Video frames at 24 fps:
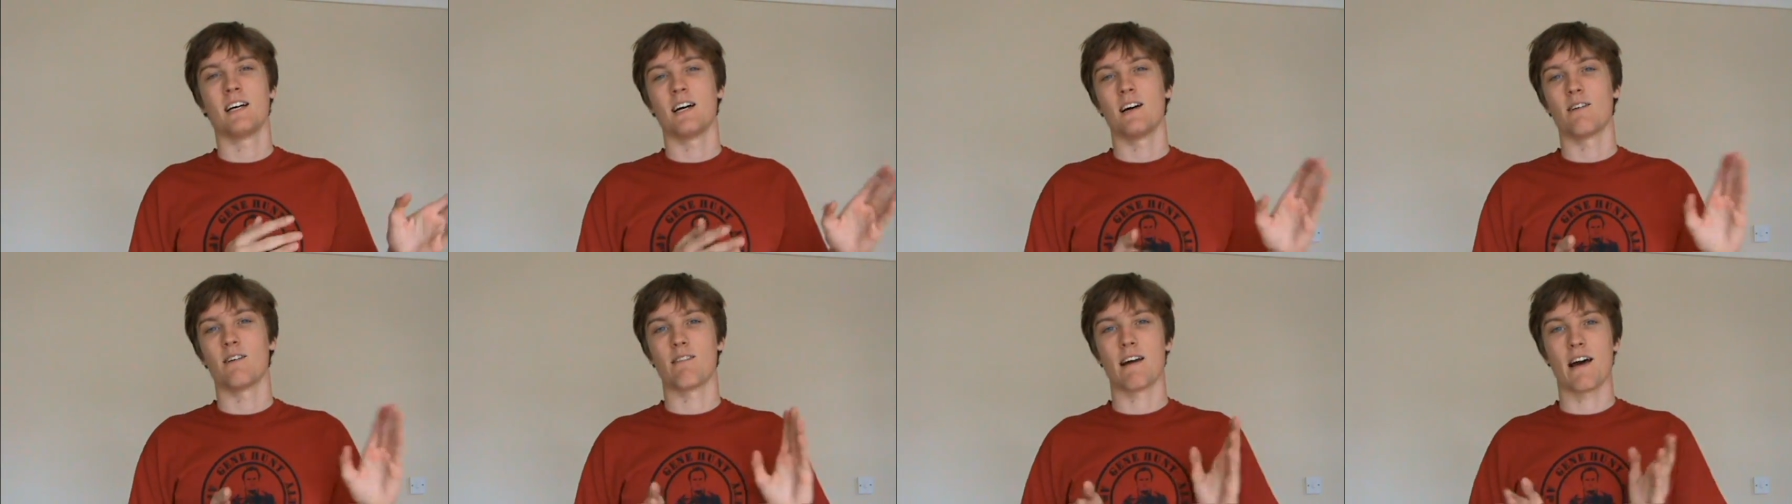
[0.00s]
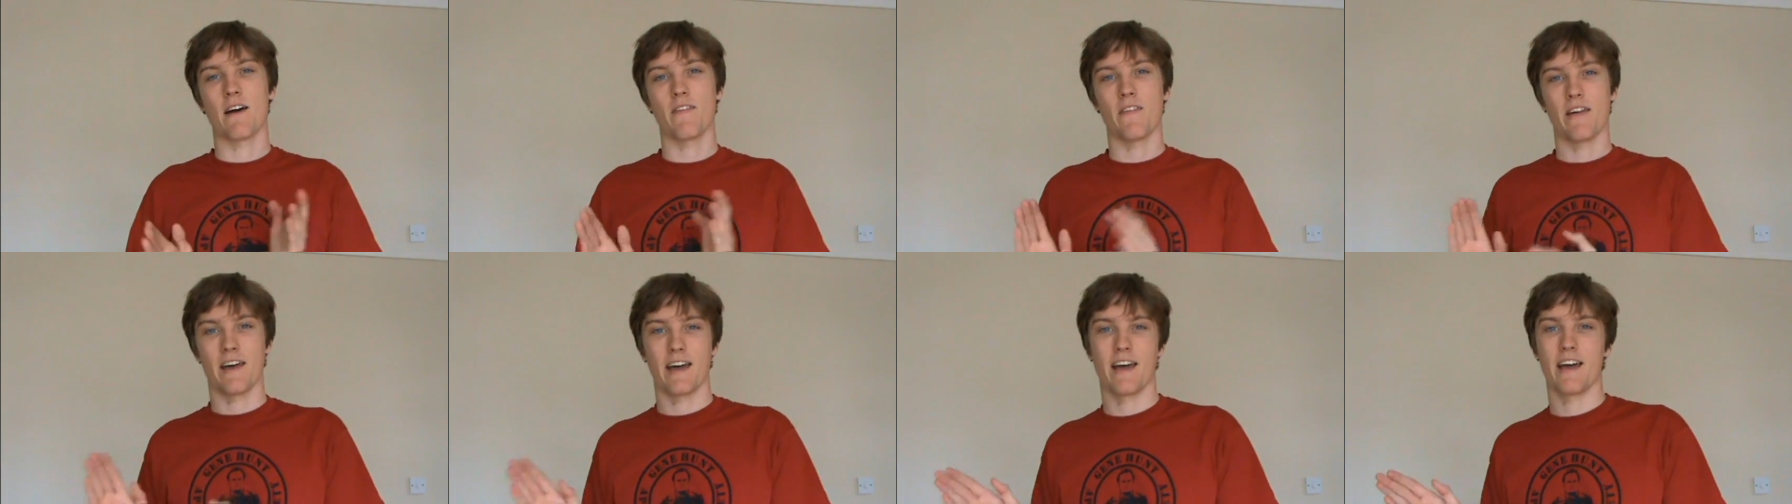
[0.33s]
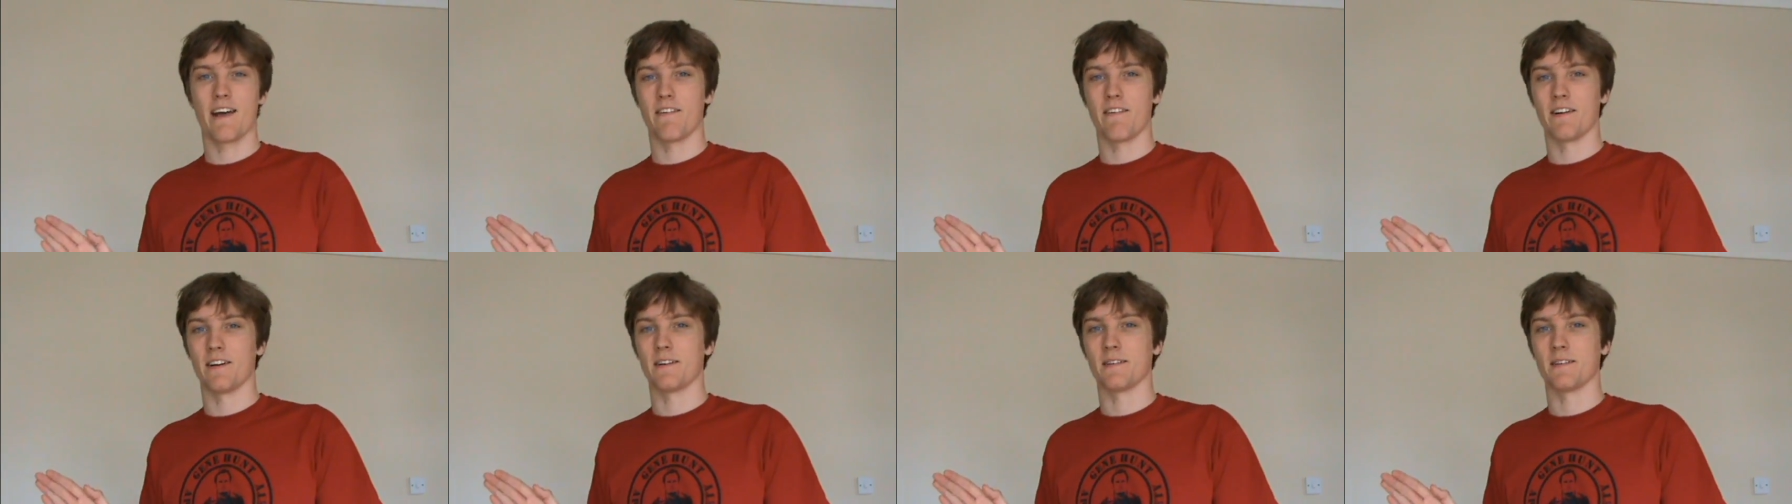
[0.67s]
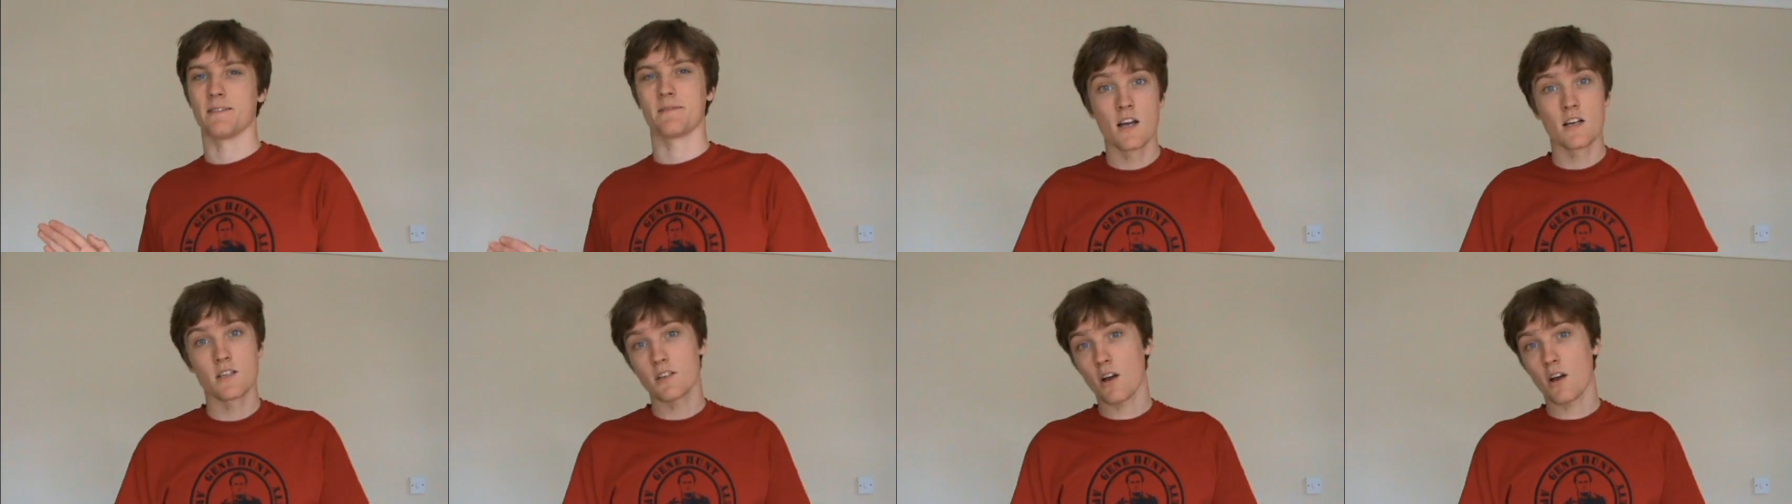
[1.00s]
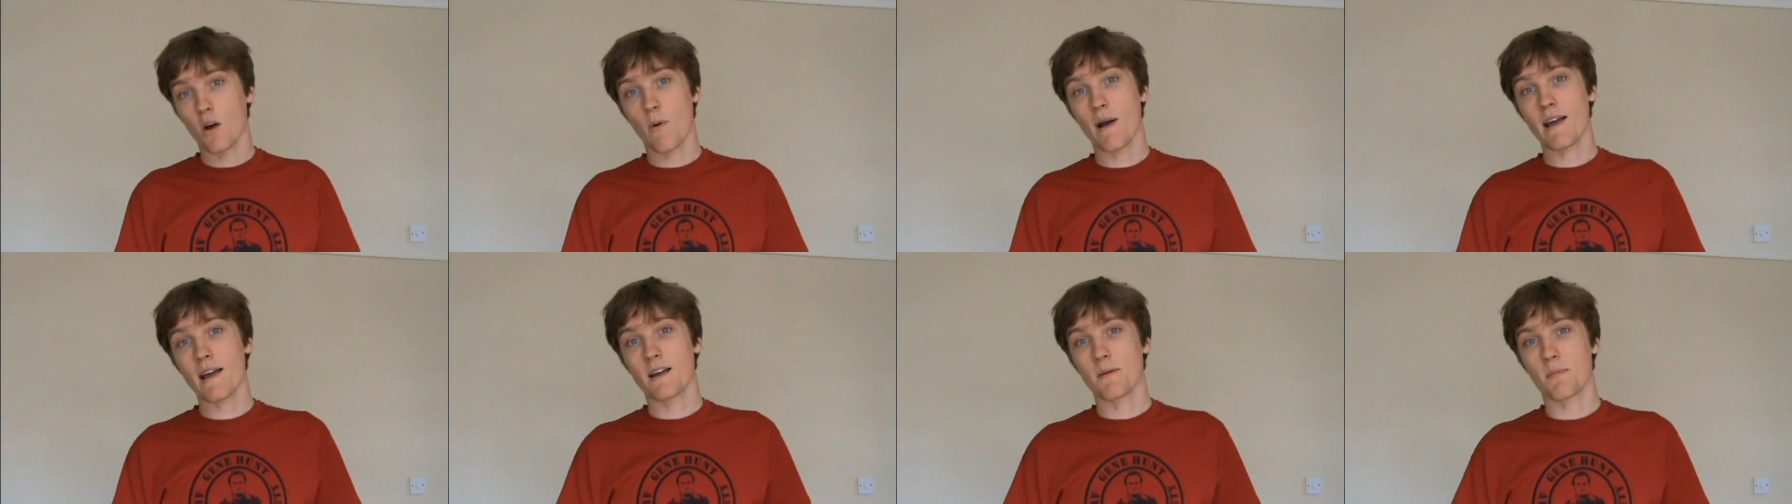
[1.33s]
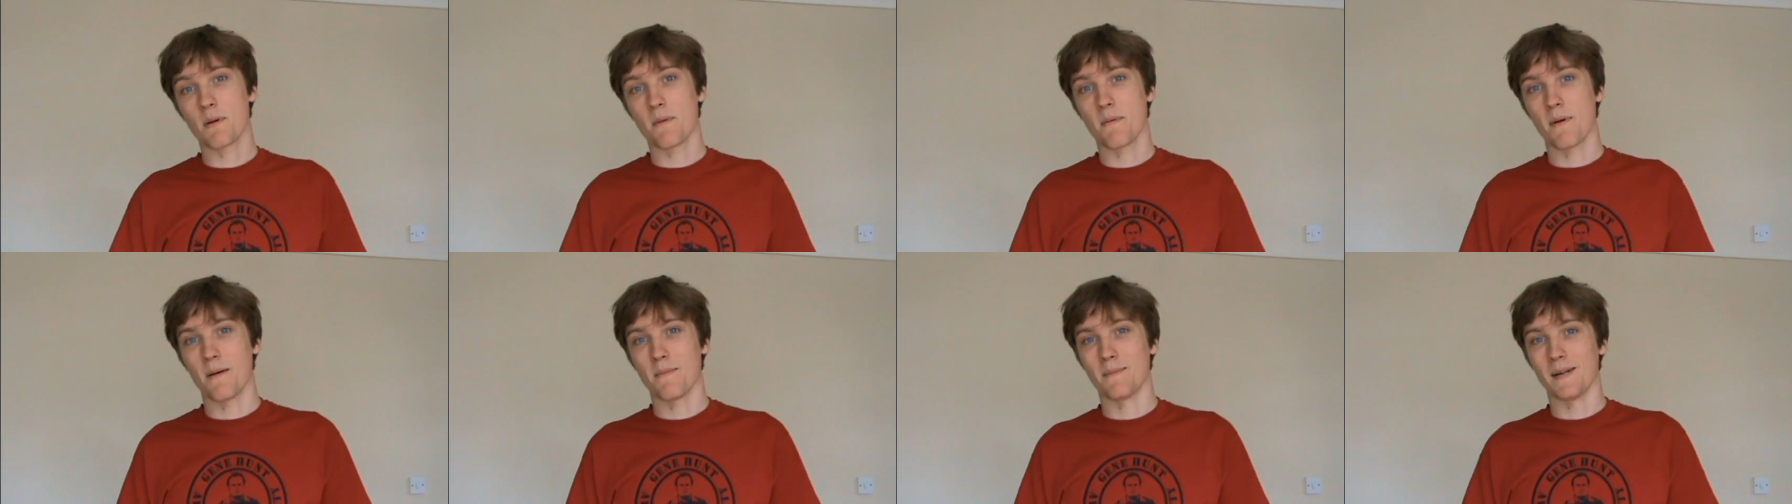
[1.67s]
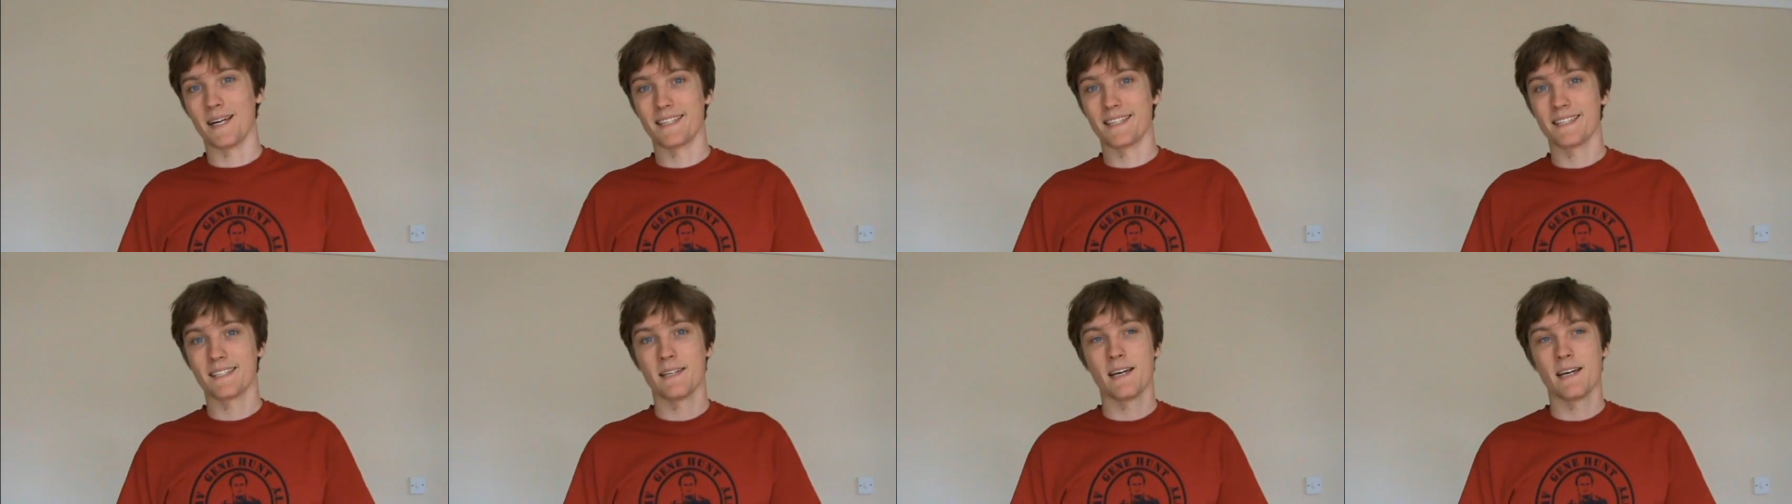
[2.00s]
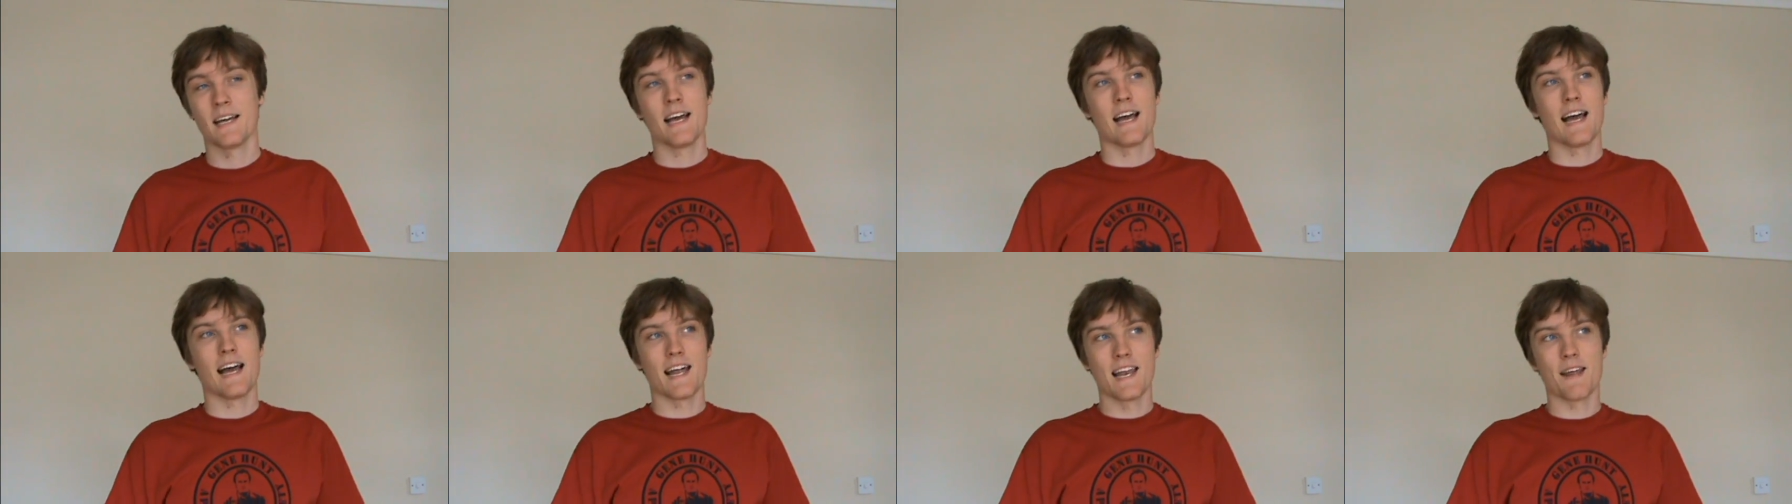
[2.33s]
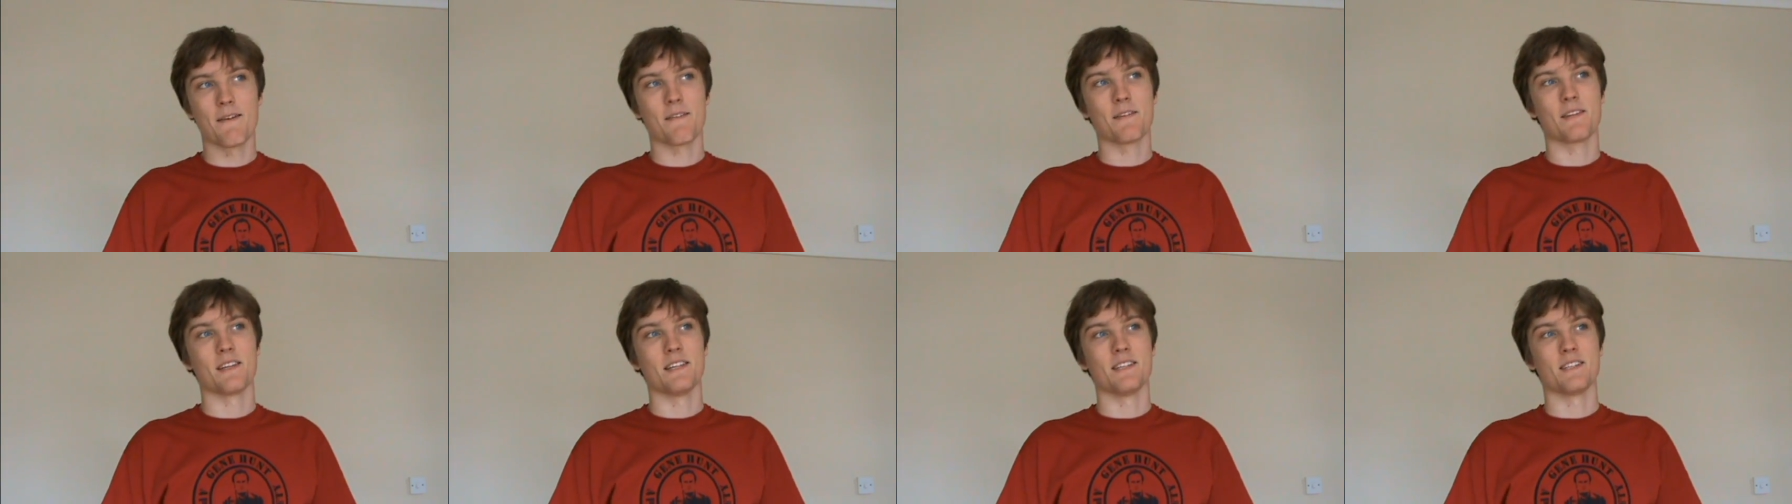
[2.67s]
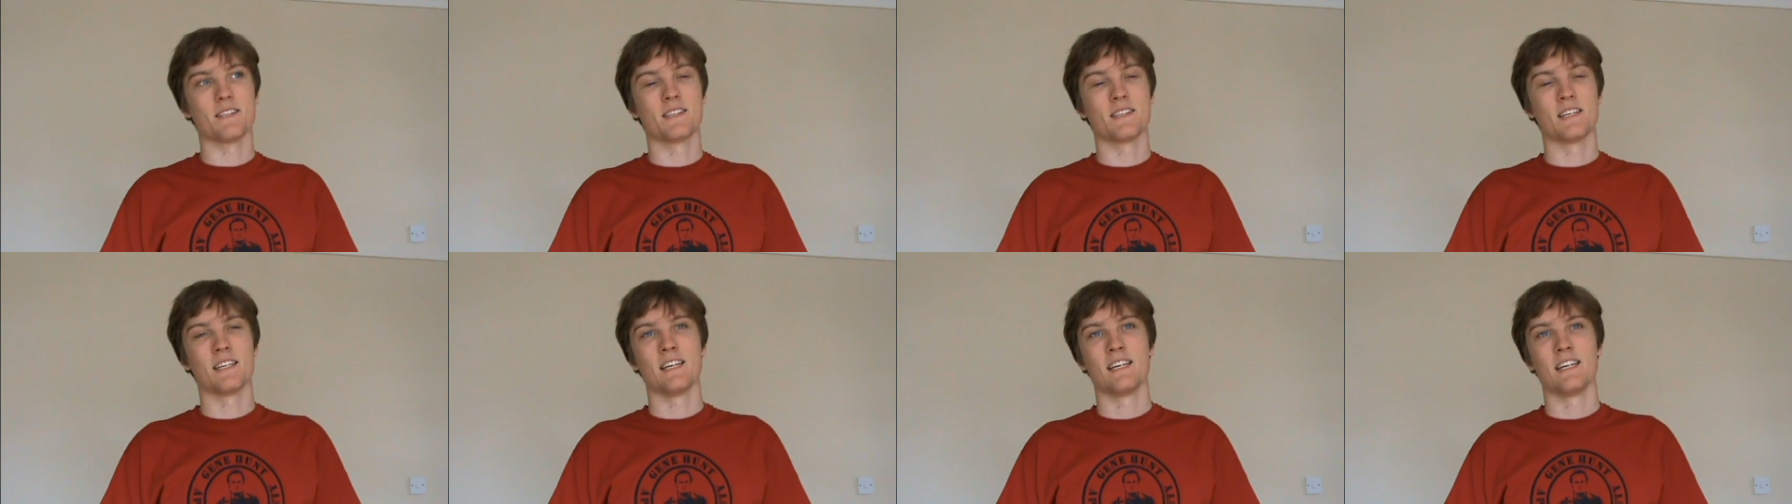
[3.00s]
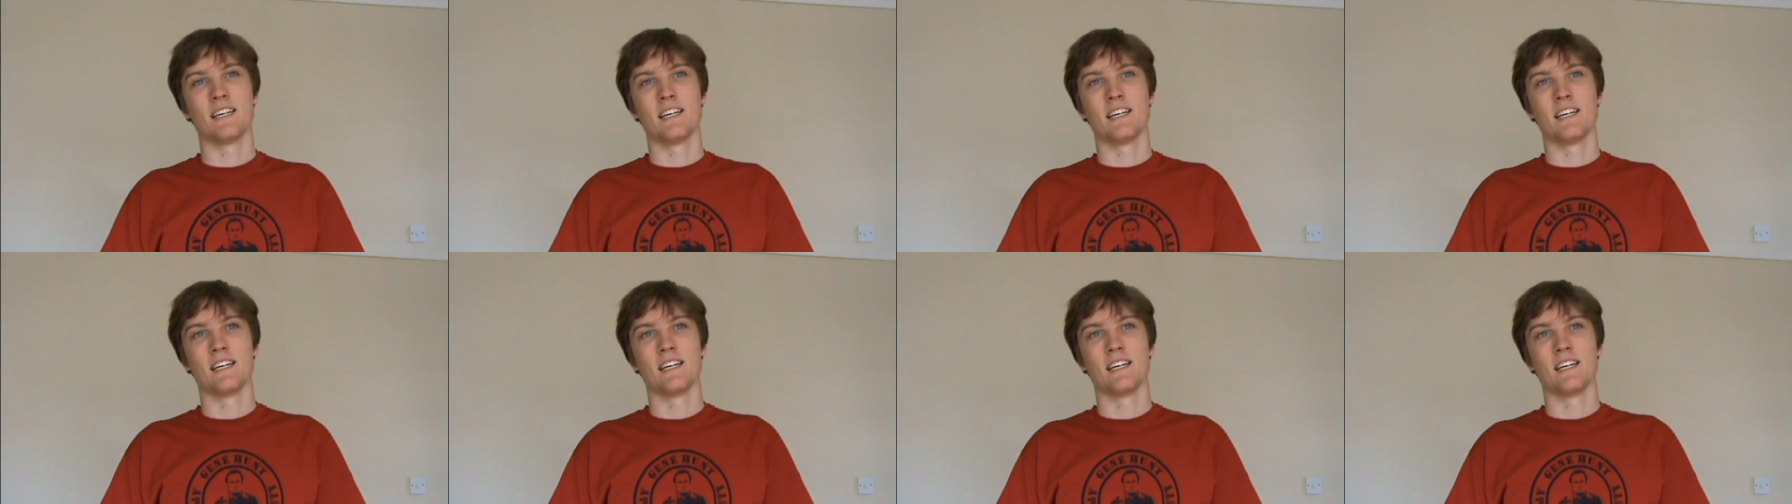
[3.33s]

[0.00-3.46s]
around that area. So I wake up in my bed and everything's